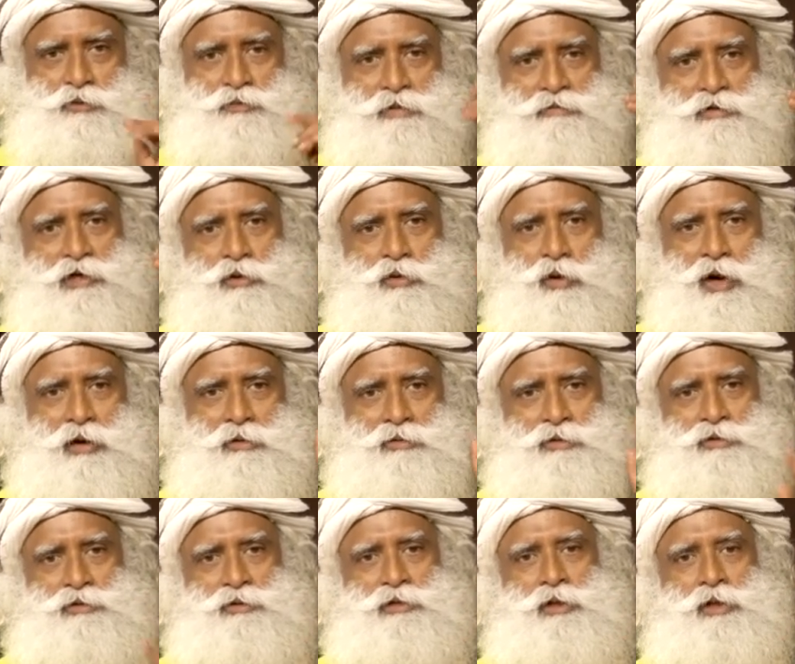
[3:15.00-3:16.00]
so we will go out.
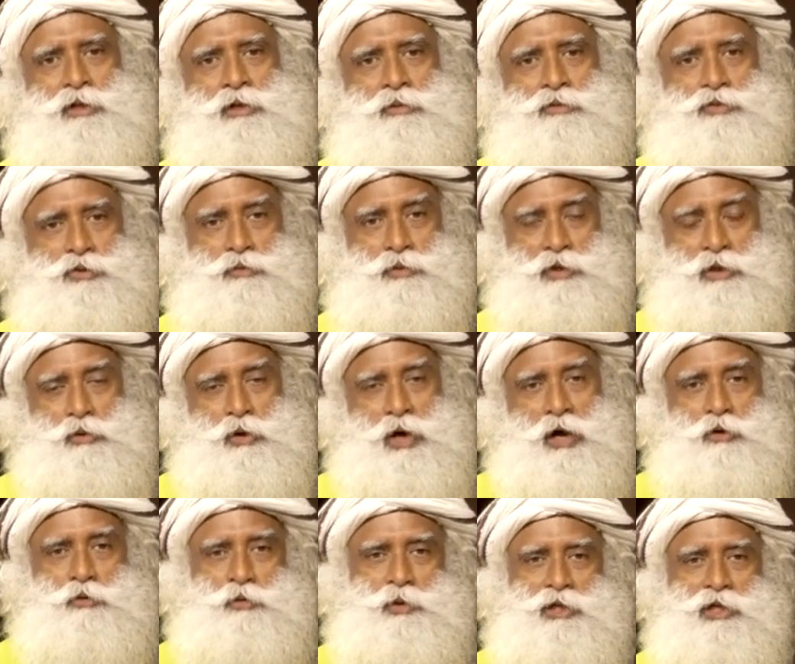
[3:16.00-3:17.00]
So we'll go
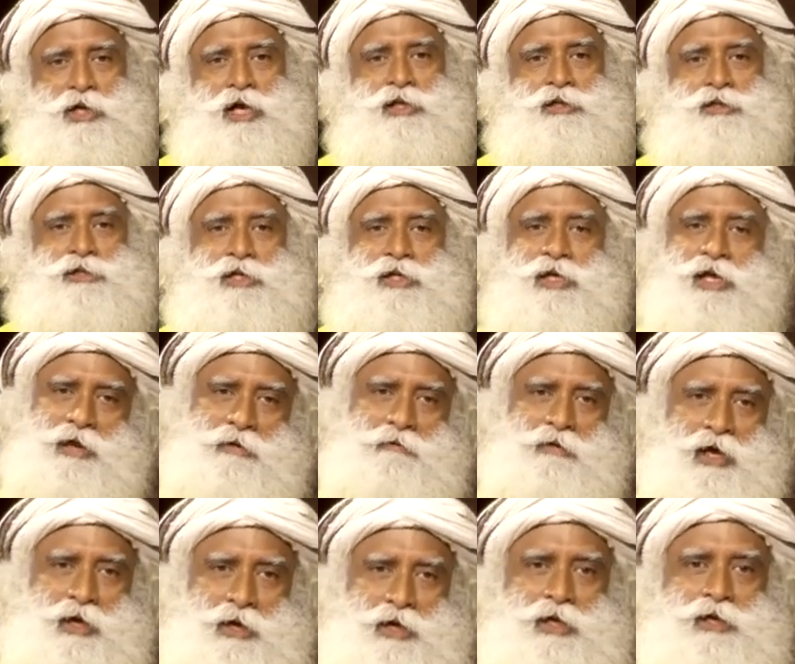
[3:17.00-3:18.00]
out with guns and
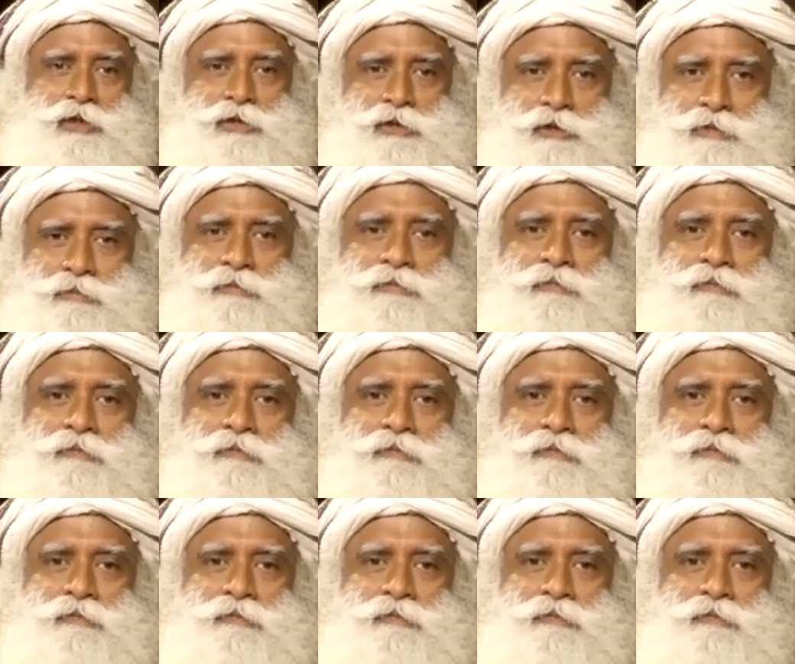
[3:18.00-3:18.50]
have haircut.